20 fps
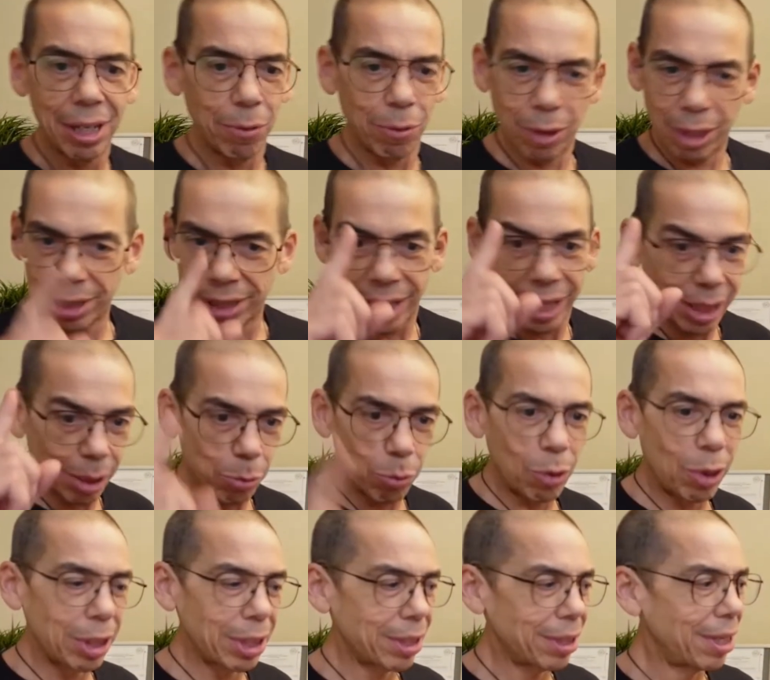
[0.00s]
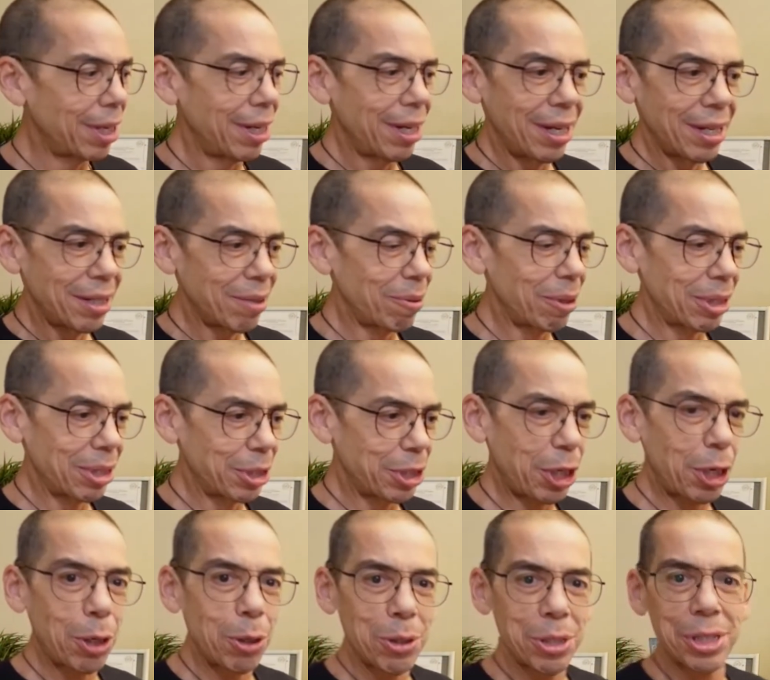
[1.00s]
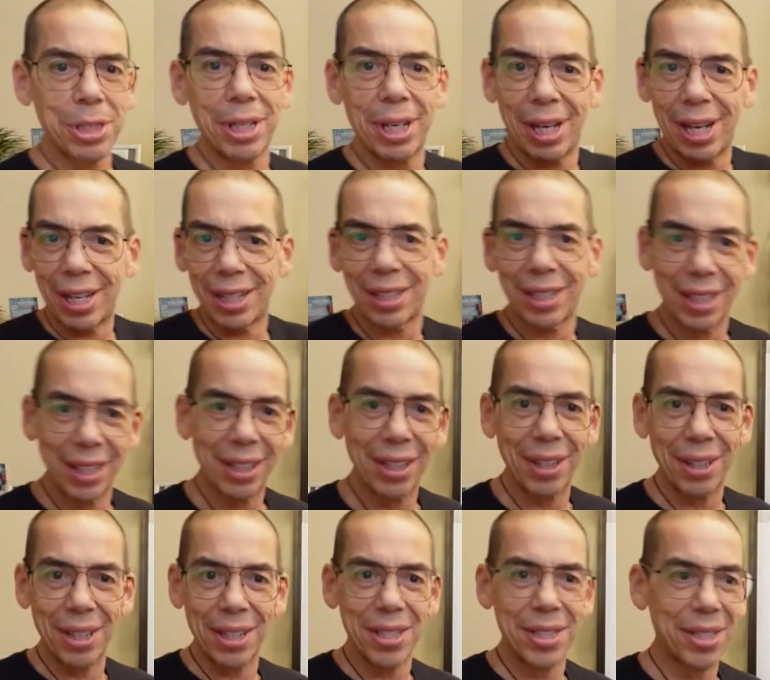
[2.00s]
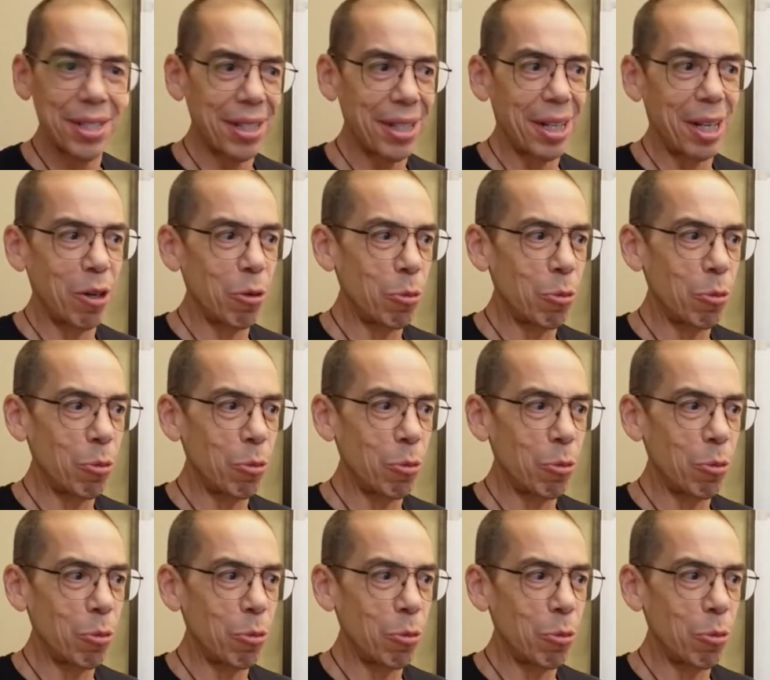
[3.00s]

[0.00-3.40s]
you've only taken one dose, and just